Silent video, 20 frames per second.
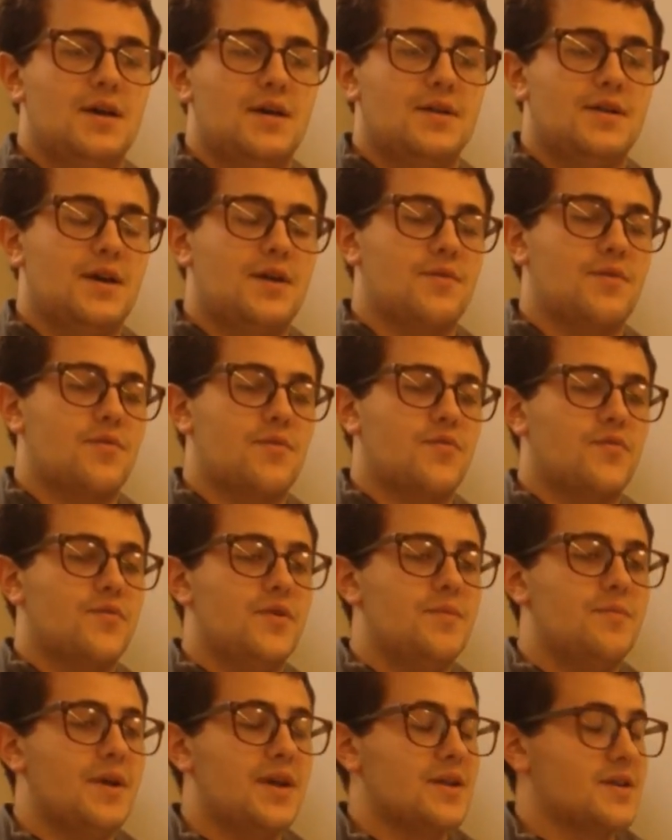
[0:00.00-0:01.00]
Now, the three
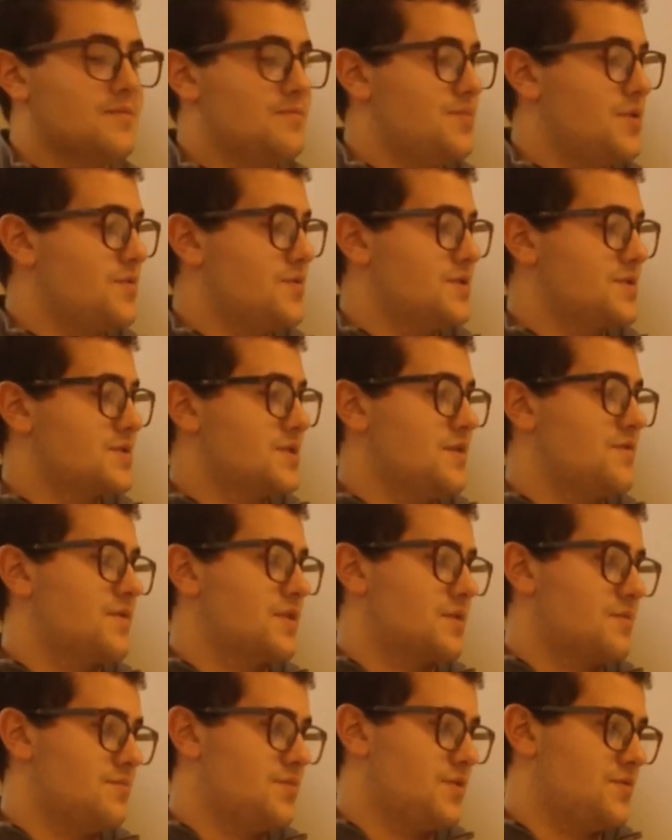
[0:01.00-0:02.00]
main components of the
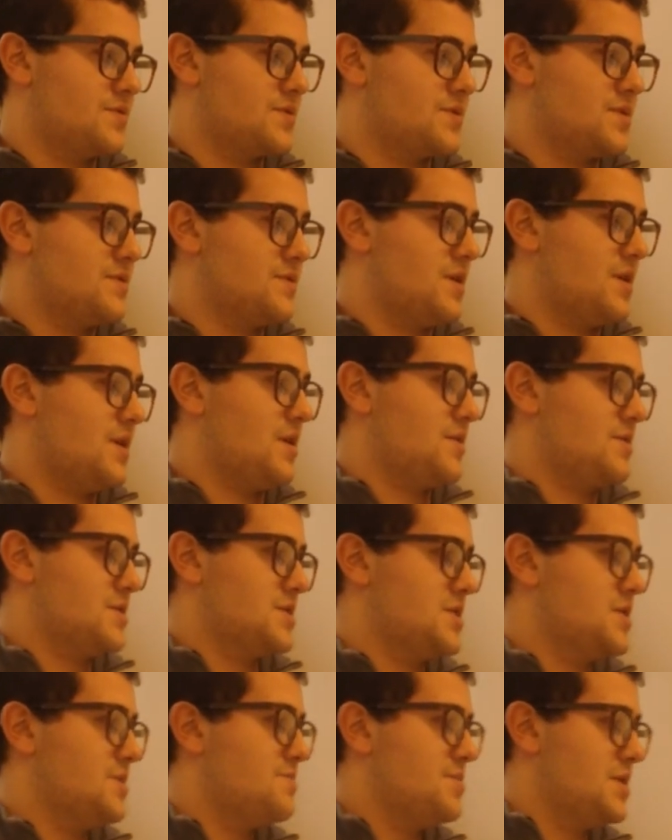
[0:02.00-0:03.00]
computer are the
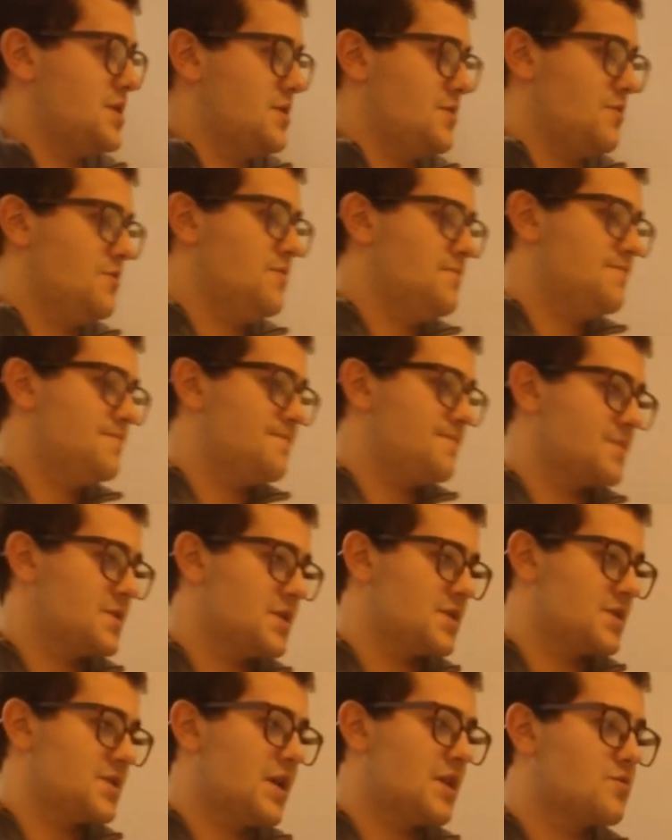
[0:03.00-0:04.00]
CPU, the
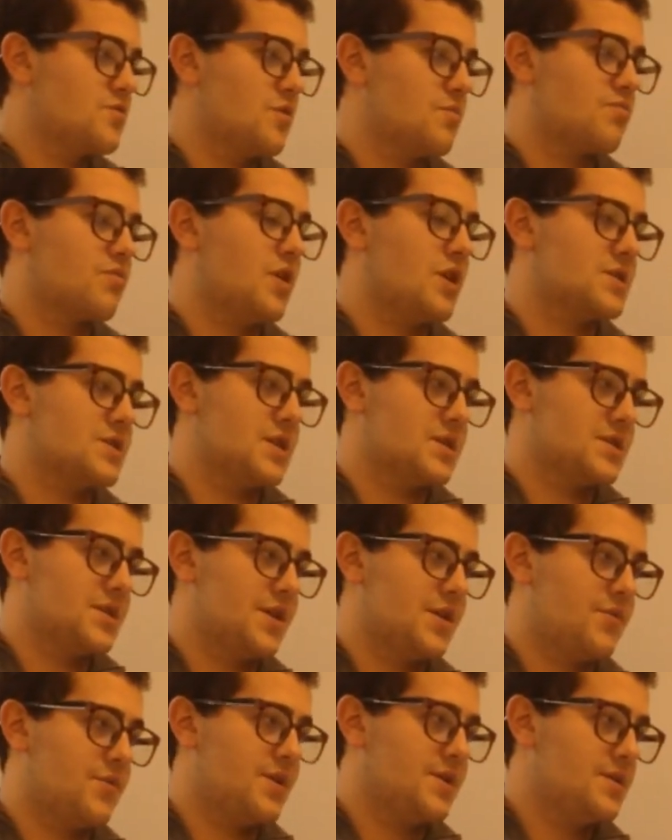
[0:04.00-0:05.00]
central processing
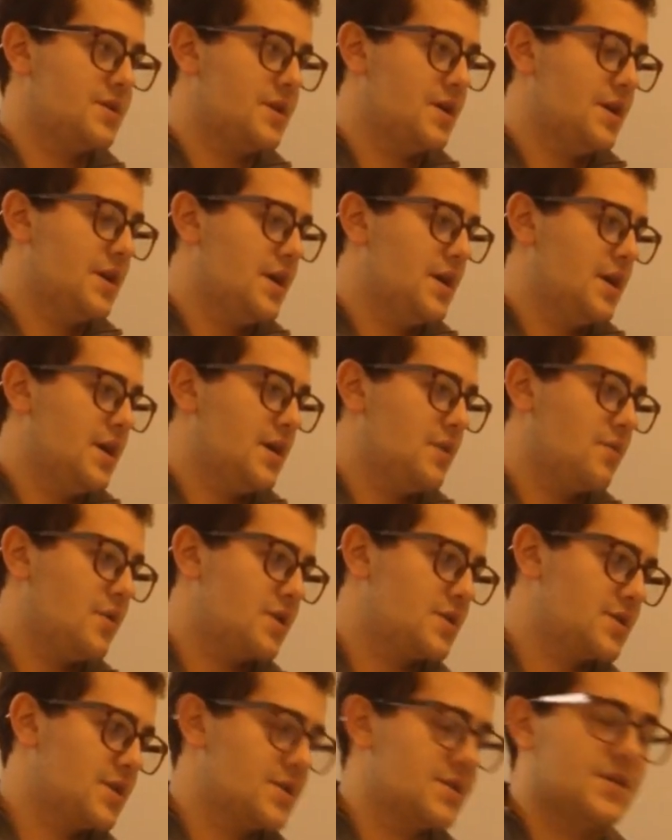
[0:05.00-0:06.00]
unit, which
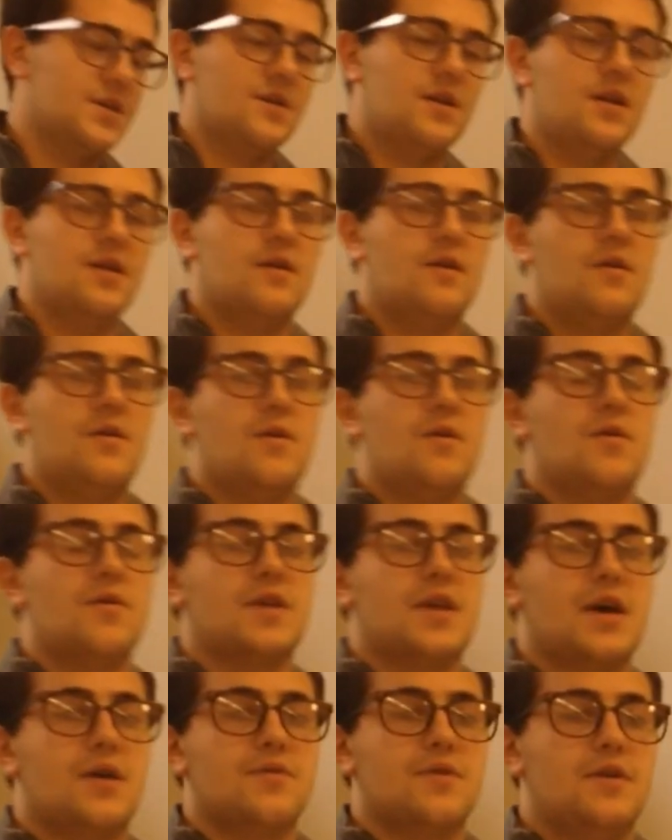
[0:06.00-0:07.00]
does nearly all the
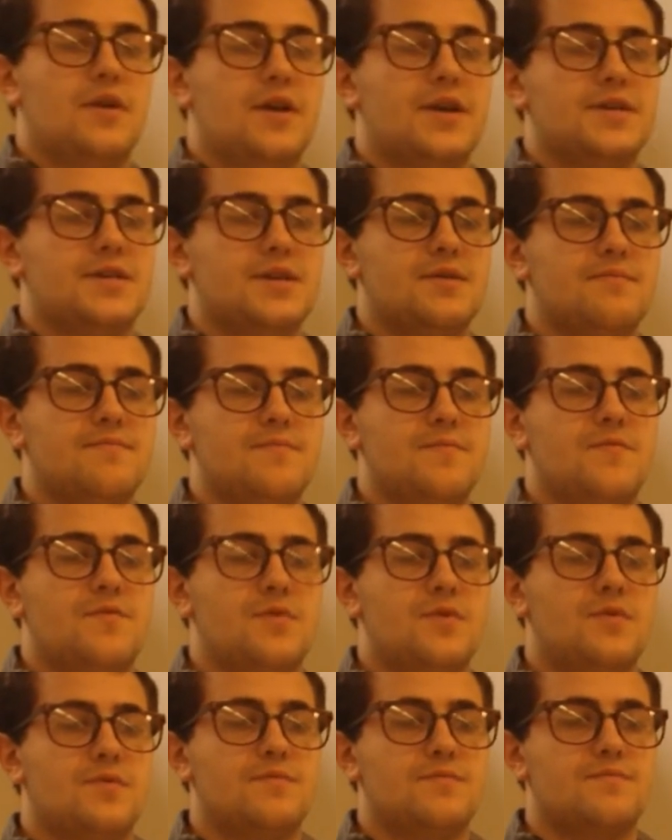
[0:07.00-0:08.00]
calculating
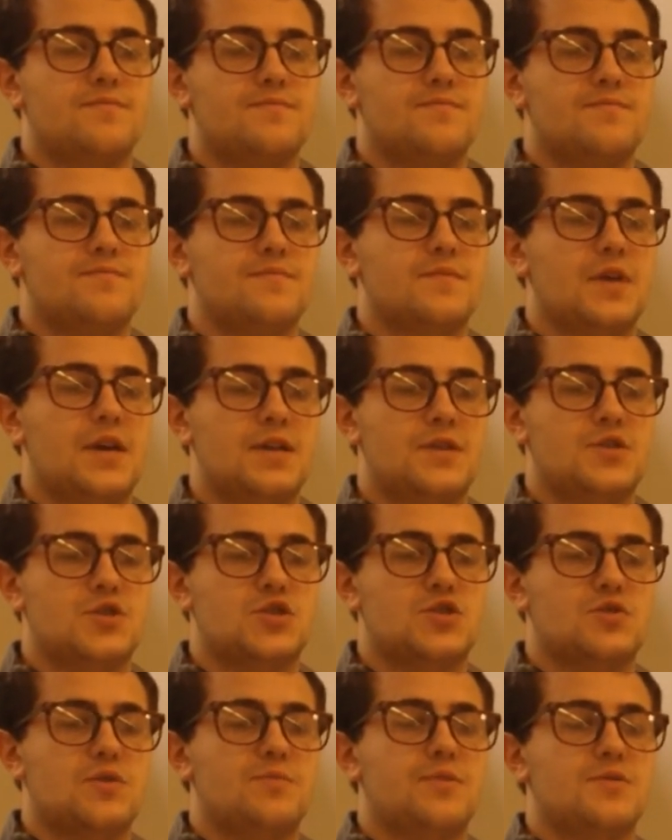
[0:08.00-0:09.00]
for and
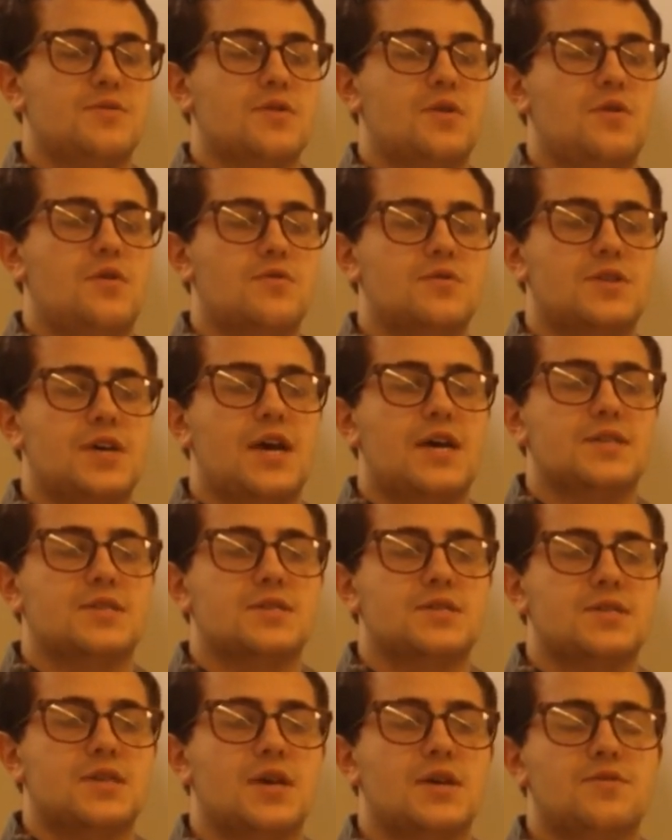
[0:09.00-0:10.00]
distributes all
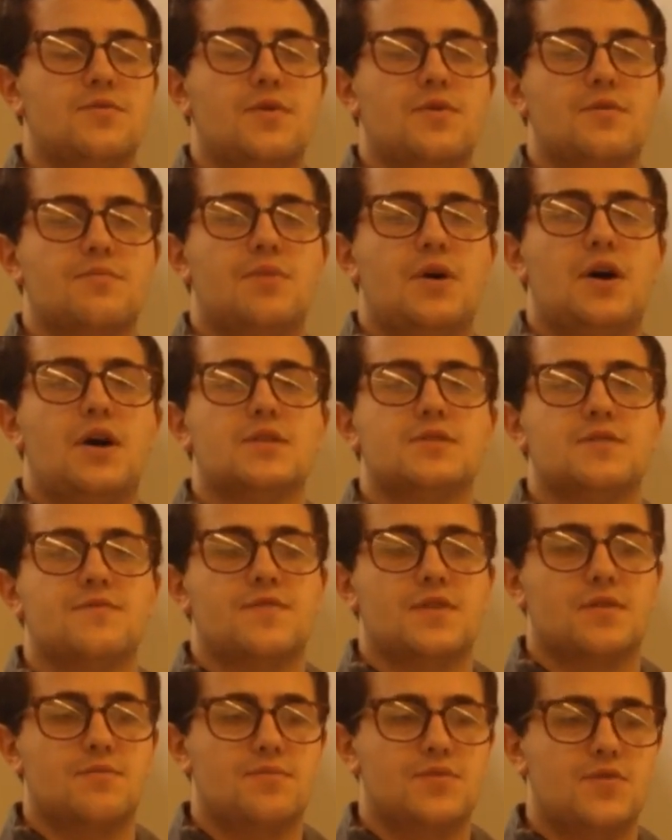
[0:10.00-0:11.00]
tasks to other parts of the
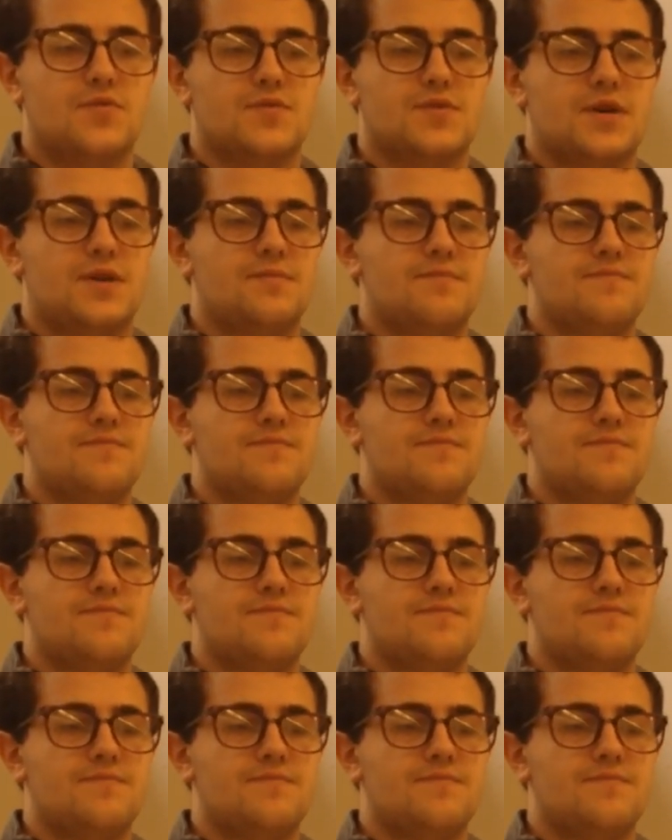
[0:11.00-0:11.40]
computer.